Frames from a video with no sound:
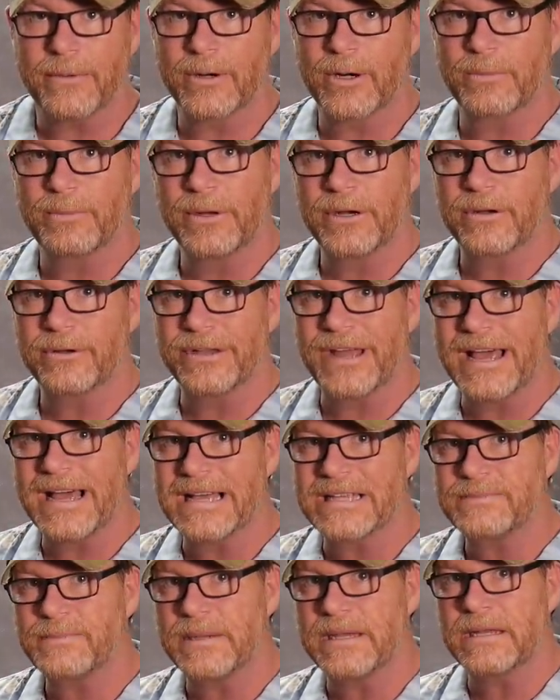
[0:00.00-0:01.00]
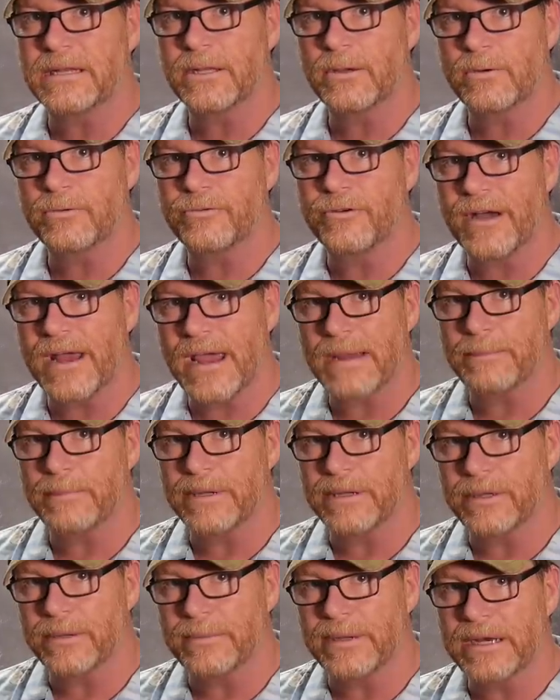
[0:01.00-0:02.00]
We're going to put on the high speed low drag
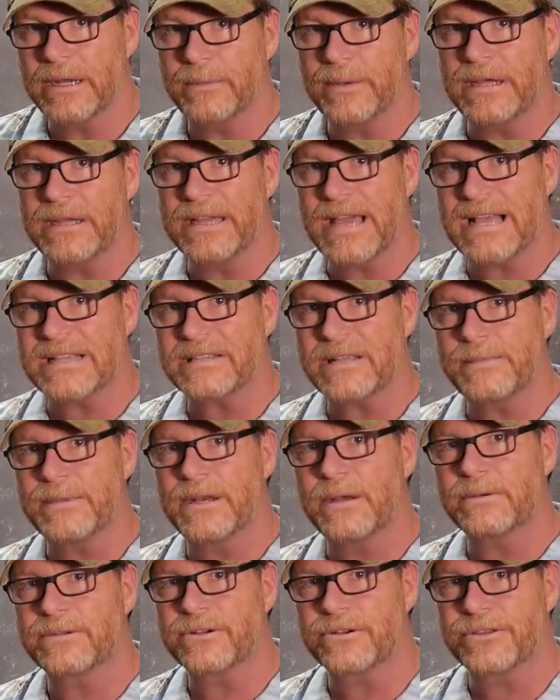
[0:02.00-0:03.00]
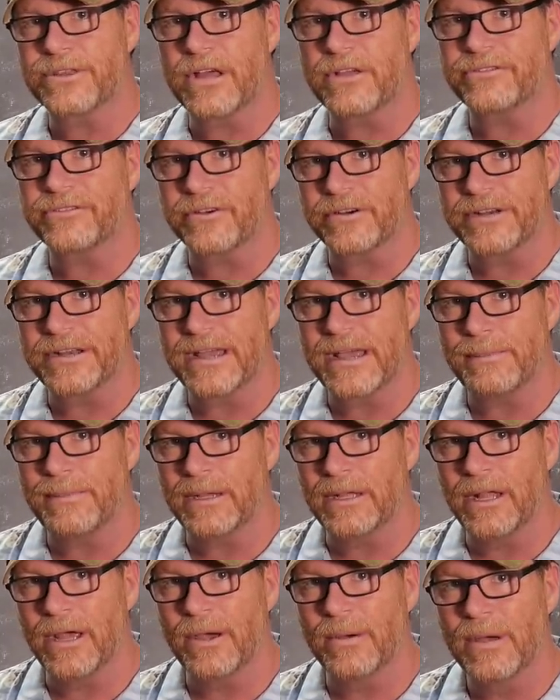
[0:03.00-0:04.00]
build. But anyway, guys, let me know what your thoughts are down
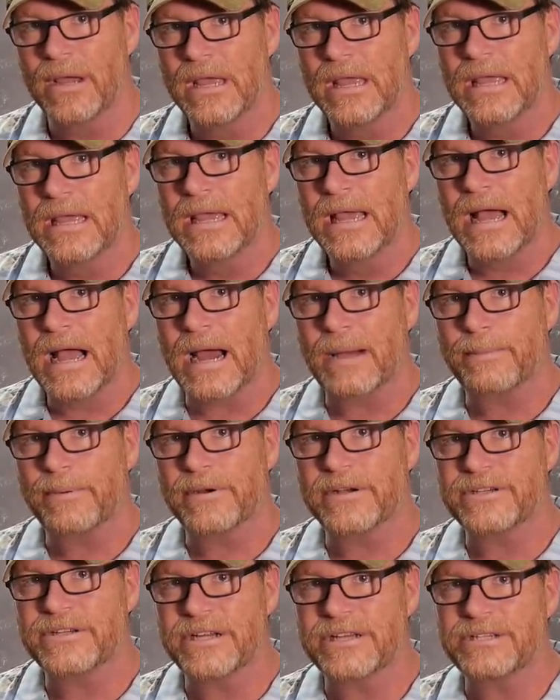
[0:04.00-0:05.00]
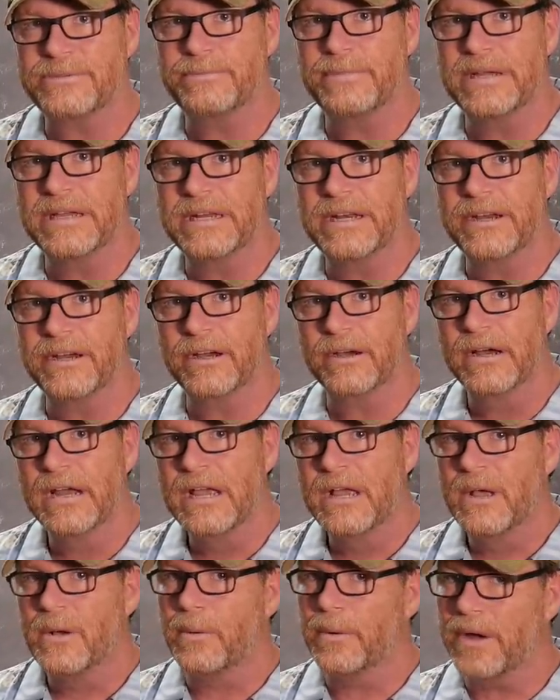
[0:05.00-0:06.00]
below. I appreciate you being here.
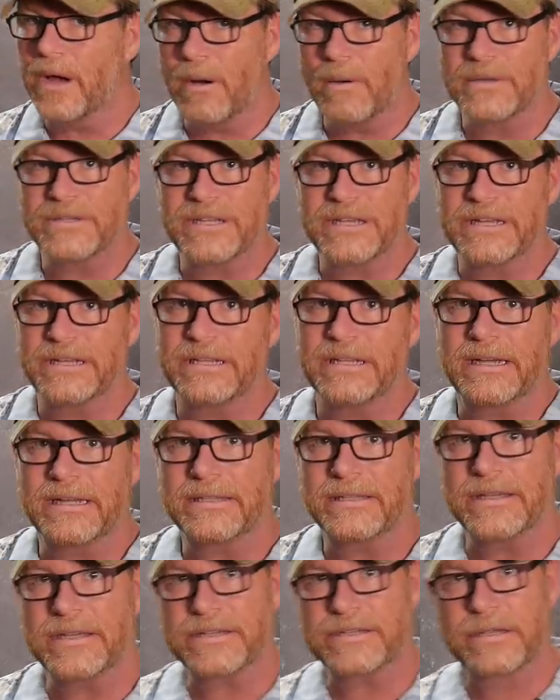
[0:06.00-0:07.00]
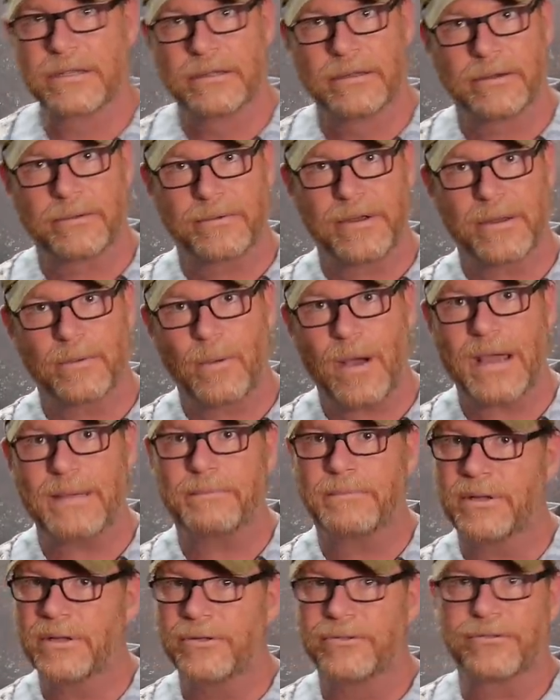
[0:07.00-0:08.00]
We always end it like this red, white,
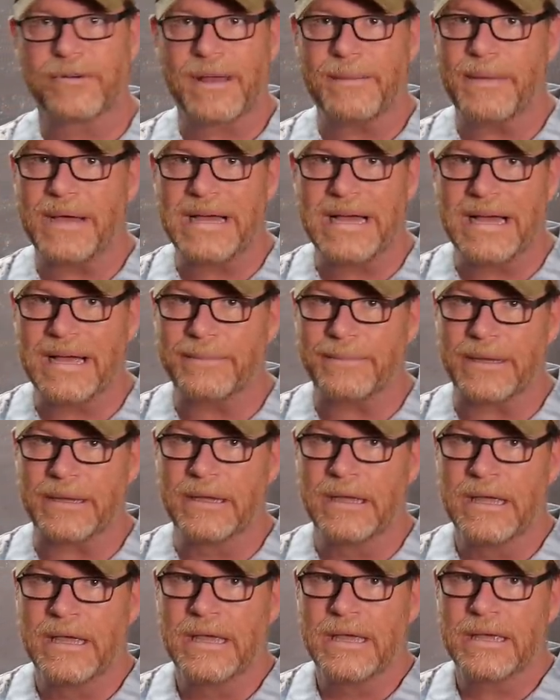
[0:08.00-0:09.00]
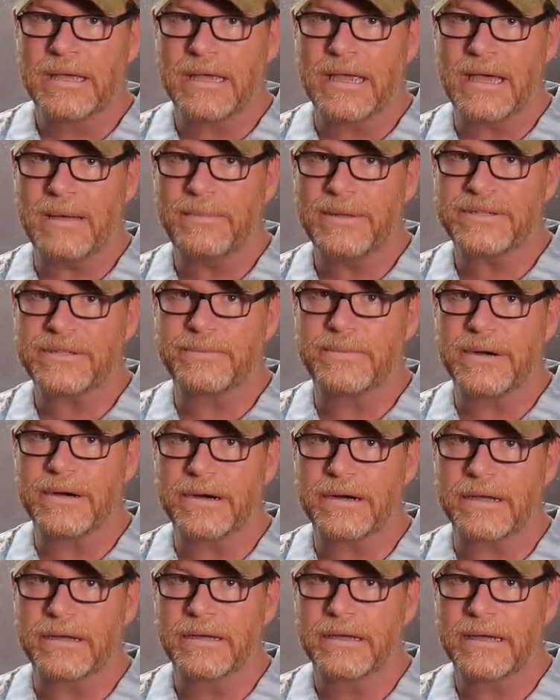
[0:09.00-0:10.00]
and blues right behind me. God bless
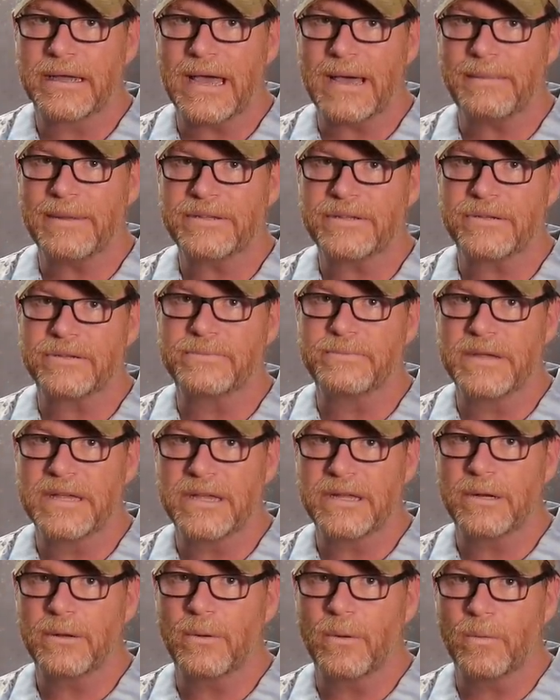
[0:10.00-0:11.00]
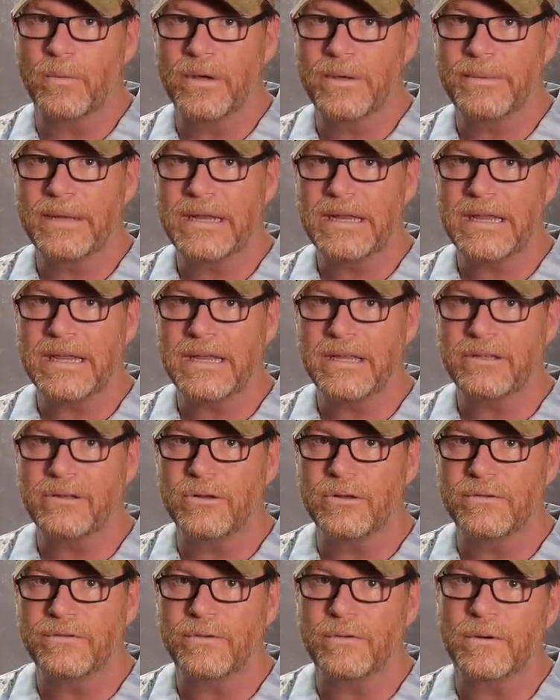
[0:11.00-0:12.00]
America. God bless us men, women in
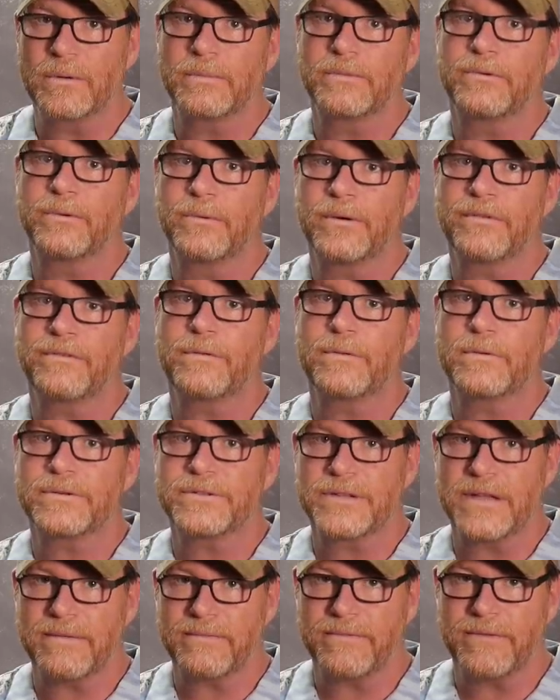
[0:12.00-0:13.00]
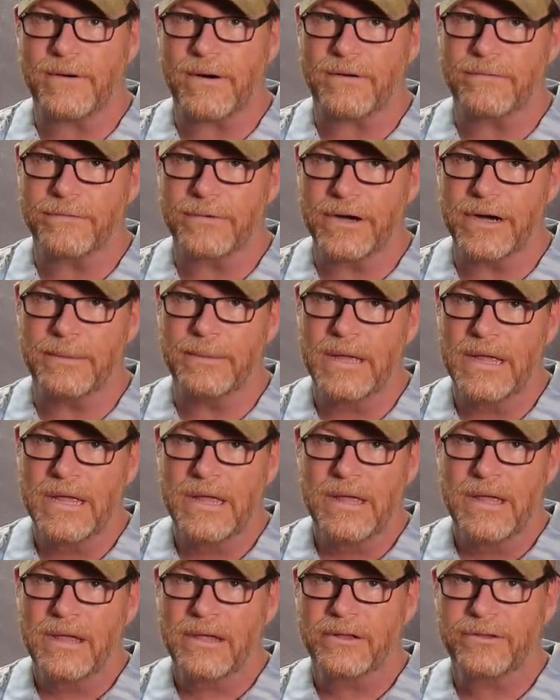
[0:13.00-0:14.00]
uniform 24 7 for our freedom,
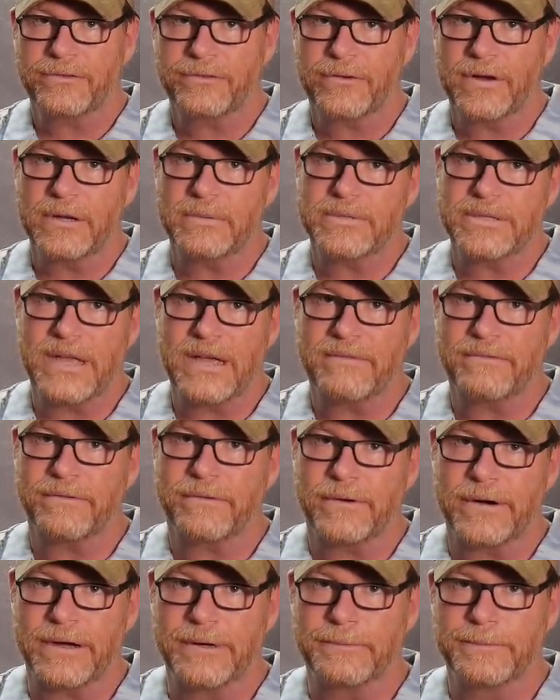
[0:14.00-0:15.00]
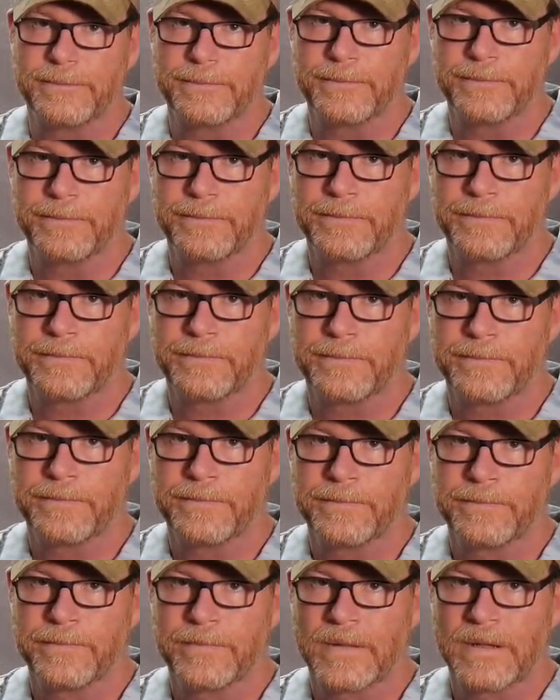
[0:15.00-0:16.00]
because freedom's not free.
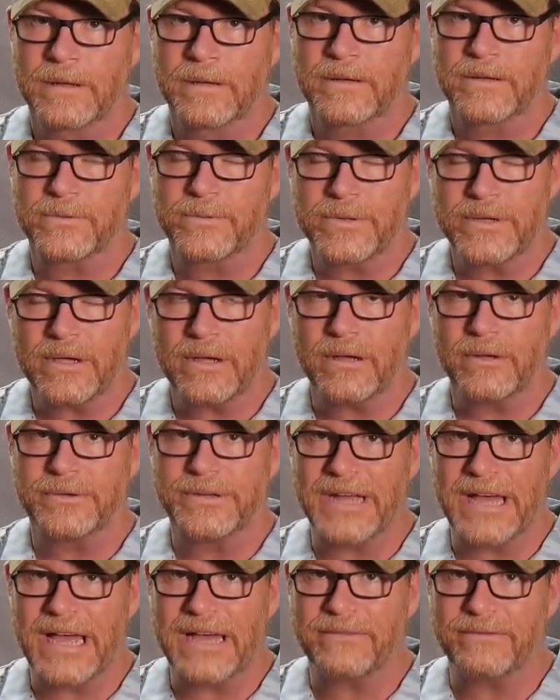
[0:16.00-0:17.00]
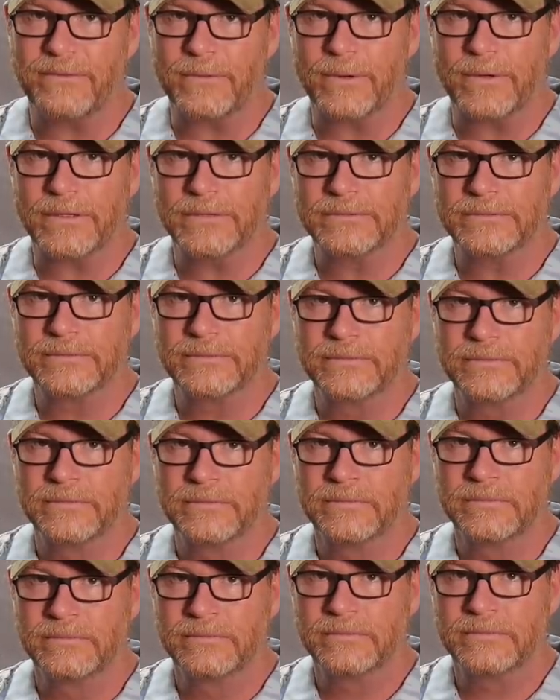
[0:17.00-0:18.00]
Because we all died for it
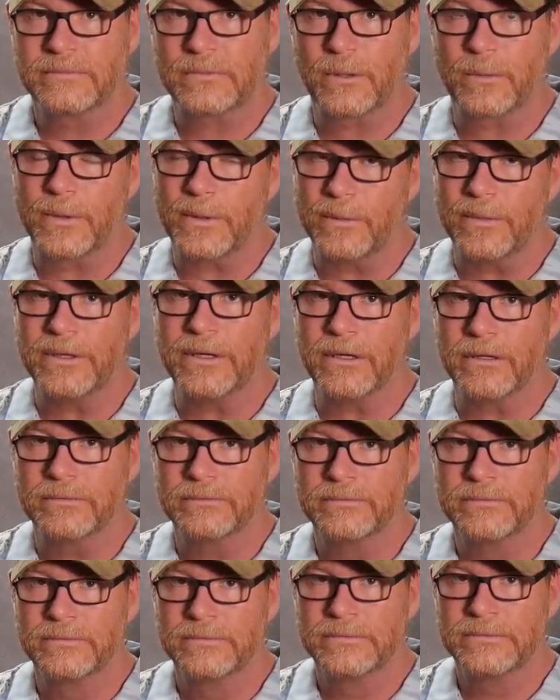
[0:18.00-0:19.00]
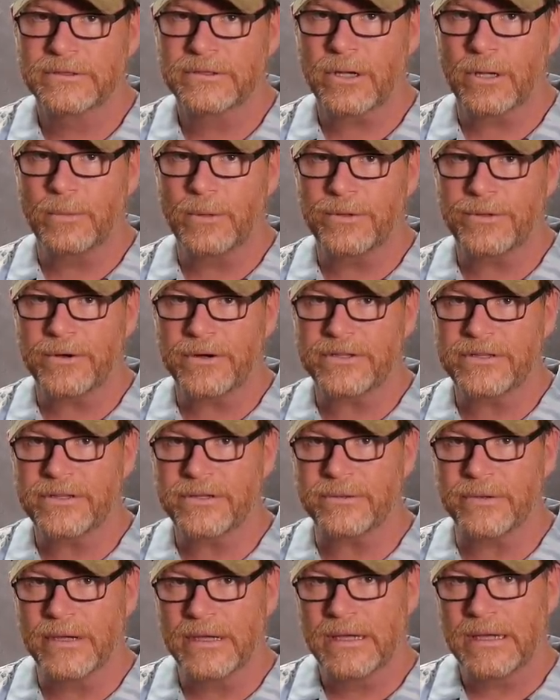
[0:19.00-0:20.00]
or we will. It's Kotaboy
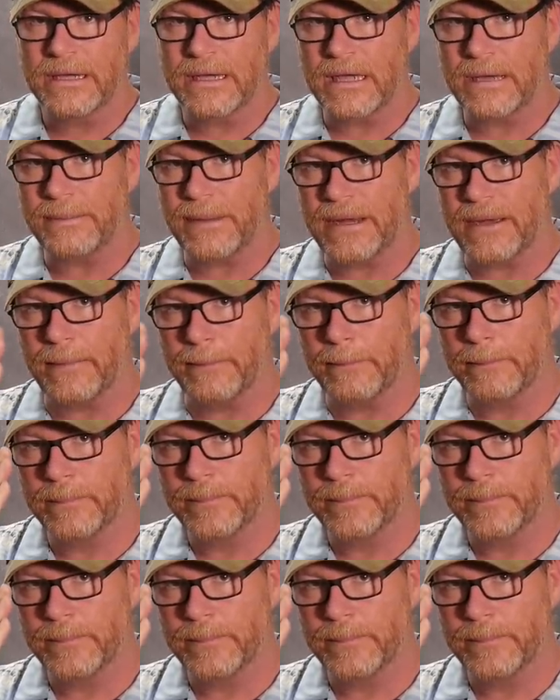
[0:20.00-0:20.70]
32. I'm out.